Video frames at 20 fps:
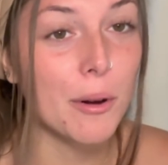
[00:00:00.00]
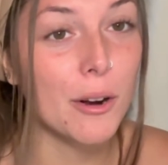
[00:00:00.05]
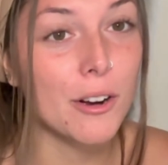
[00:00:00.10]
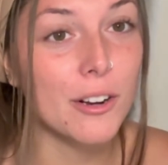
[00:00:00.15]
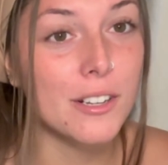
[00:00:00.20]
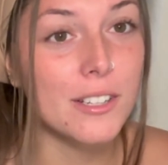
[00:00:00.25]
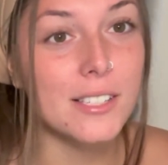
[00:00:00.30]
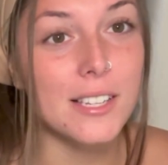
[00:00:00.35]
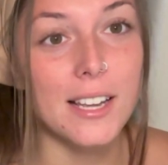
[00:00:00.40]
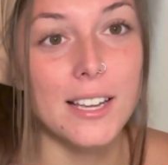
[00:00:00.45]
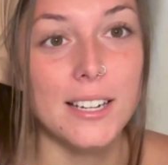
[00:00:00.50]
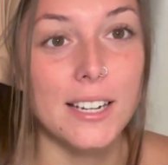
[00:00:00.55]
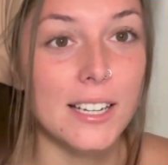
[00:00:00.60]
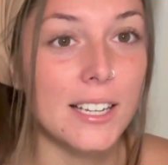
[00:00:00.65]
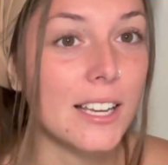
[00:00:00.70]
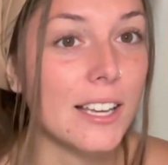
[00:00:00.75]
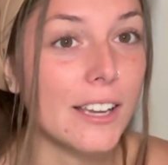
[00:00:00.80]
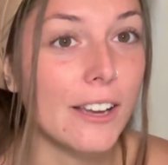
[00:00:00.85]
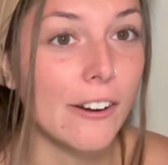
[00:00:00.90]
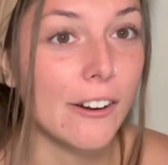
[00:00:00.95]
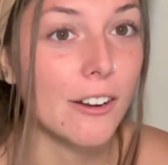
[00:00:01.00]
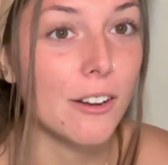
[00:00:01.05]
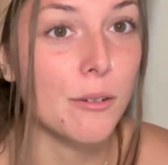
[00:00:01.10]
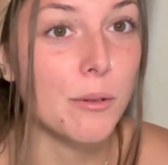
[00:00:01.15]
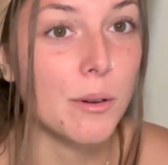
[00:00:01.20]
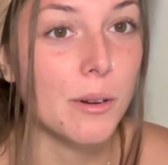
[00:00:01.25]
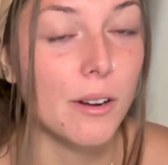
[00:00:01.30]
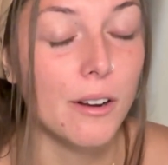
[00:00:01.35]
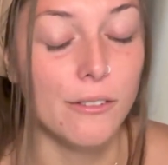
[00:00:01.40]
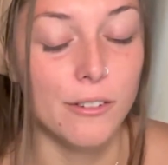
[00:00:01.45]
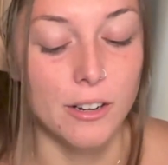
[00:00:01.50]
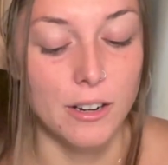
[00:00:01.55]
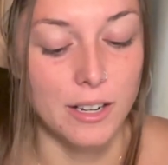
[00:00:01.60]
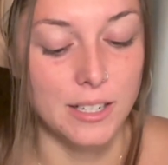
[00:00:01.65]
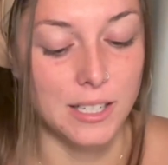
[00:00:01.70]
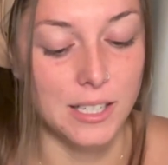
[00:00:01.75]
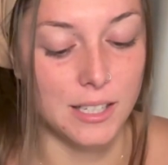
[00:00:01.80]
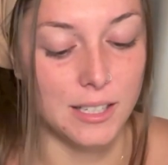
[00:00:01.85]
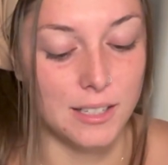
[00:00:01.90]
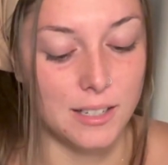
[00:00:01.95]
purse and I can carry it wherever I
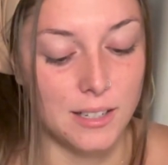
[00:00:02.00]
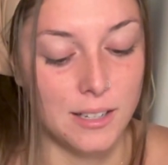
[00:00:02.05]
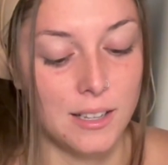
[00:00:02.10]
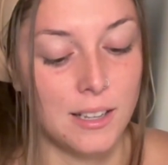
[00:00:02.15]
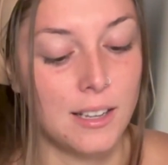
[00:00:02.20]
need.